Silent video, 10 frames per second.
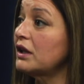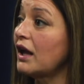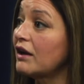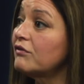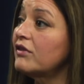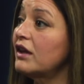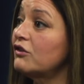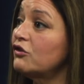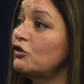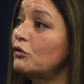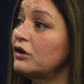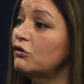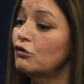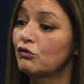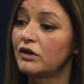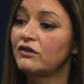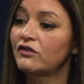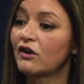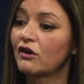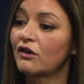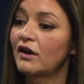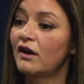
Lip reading: a lot of things to increase our